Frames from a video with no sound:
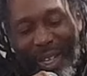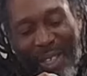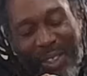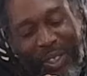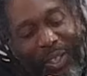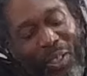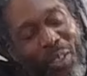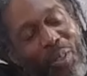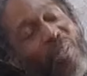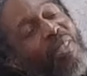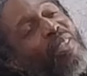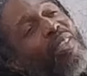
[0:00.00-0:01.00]
had told him,
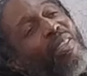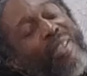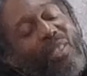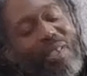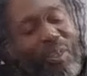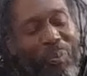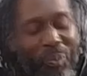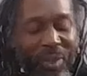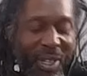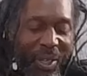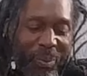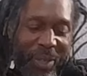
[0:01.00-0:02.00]

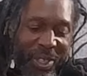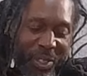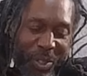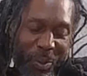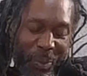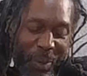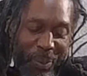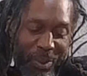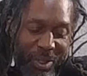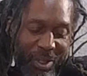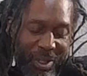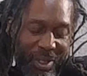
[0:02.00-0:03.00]
"Hey man, you and my
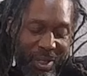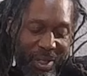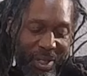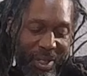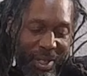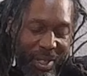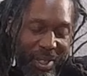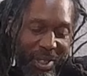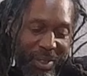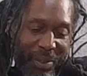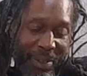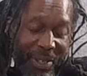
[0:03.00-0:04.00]
producer look alike,
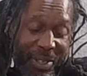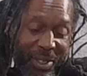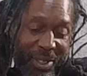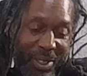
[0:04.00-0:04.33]
right?"